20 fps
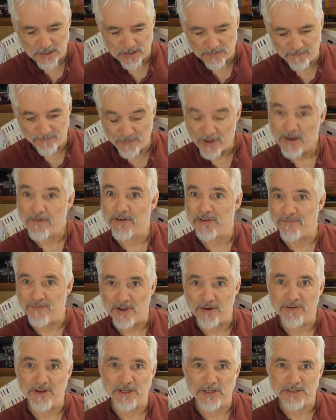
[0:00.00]
very,
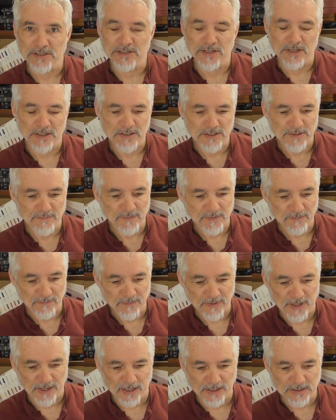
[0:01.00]
very addictive in
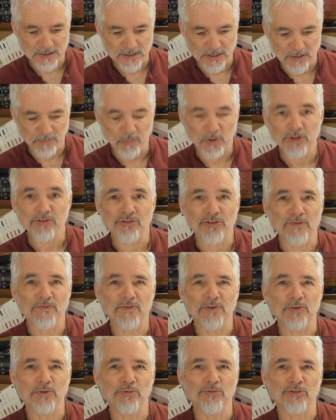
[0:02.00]
fact, and once you've
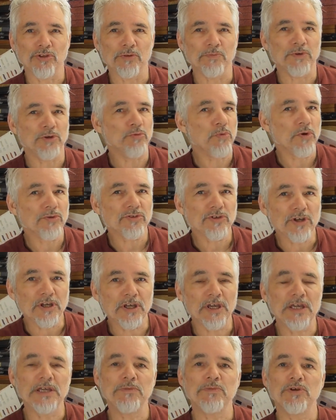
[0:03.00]
used them you want to
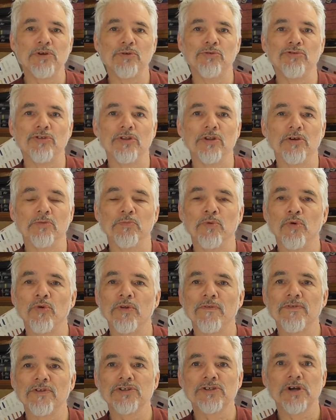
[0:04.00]
keep using them all
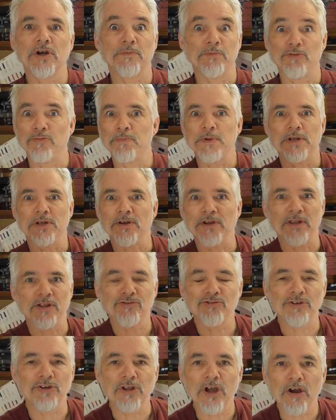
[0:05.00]
of the time. It's a bit like that
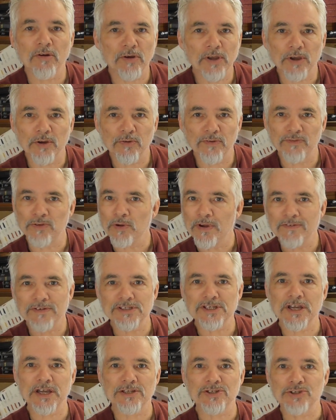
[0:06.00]
scenario, if you have a
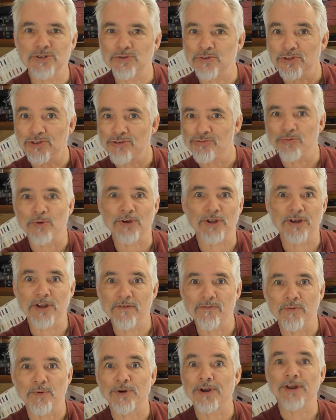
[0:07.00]
tattoo you just want
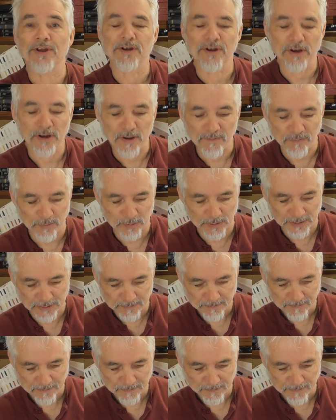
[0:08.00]
another one and another one.